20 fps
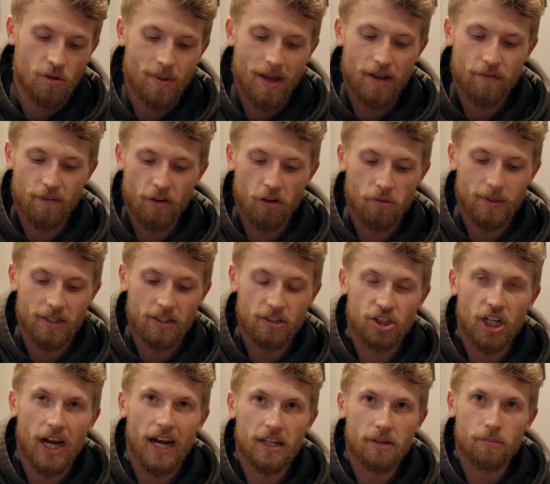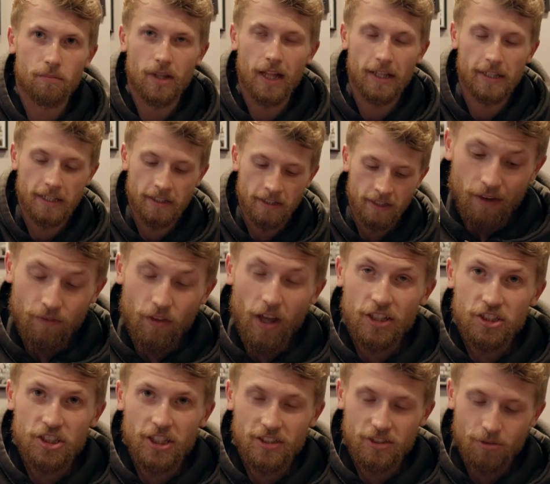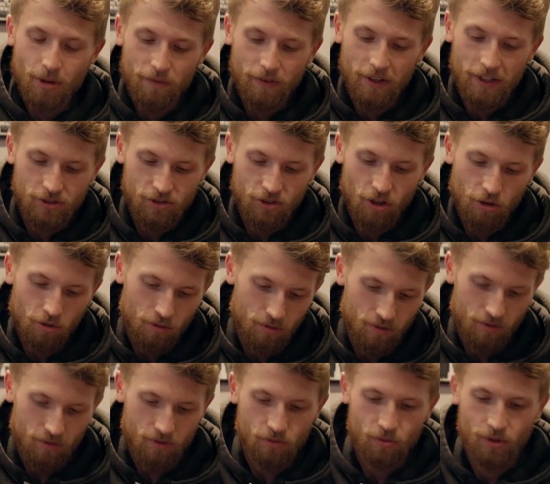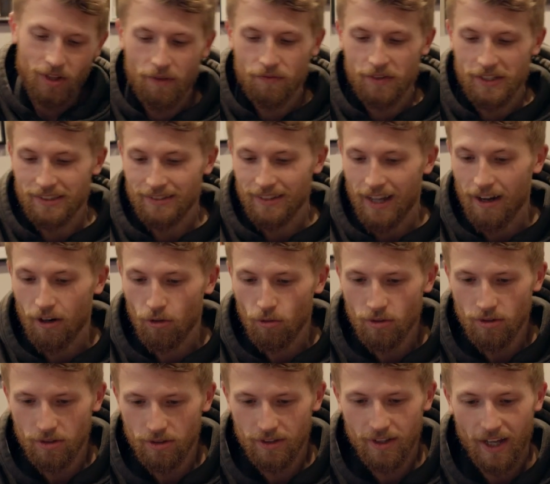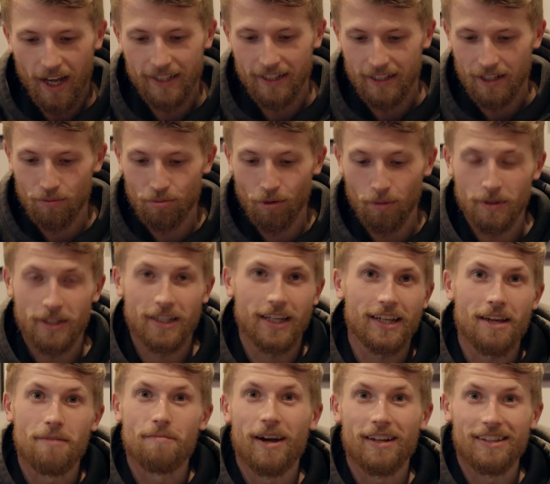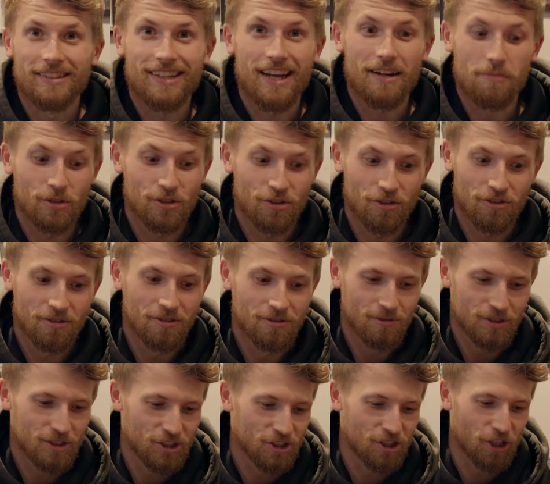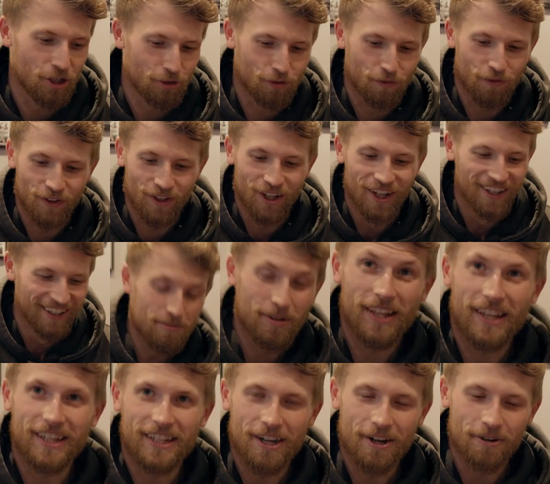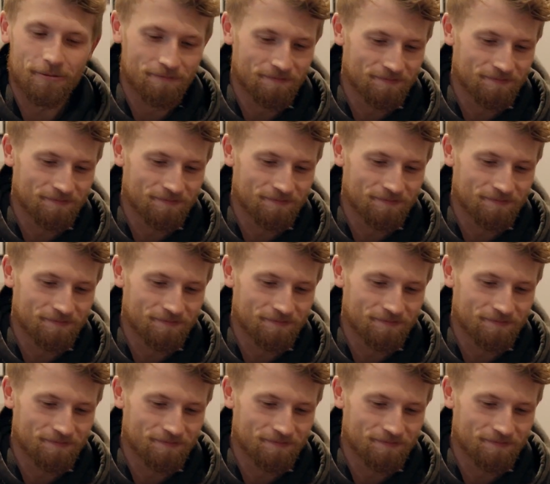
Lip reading: a bit of filming and chatting and planning, I've not had a chance to have it. So we'll have this now and then it'll probably kick in by the time we're done, which is useful. But there you go.